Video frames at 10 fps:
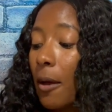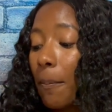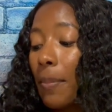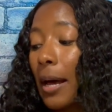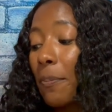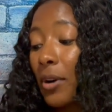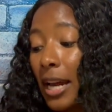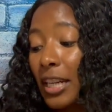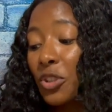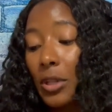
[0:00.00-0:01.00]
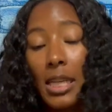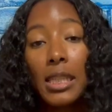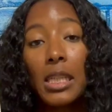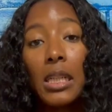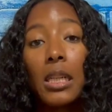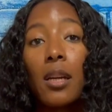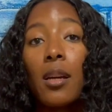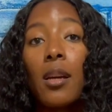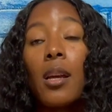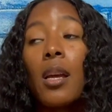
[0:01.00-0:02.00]
by Brian Tracy.
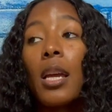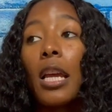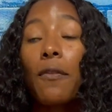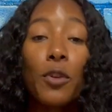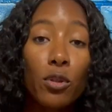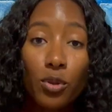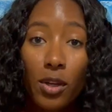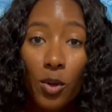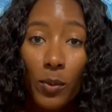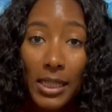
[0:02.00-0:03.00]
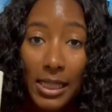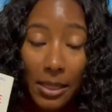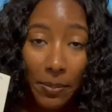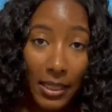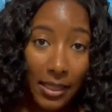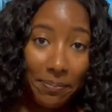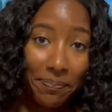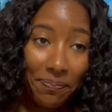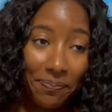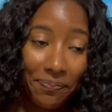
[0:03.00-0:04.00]
If you struggle with discipline,
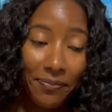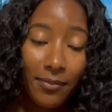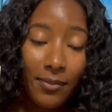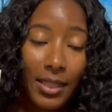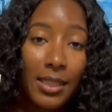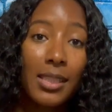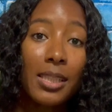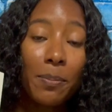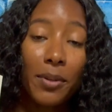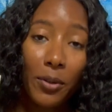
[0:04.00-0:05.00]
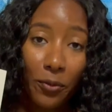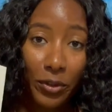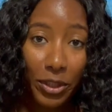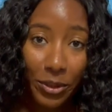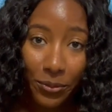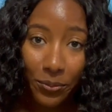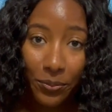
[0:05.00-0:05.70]
this is the book for you.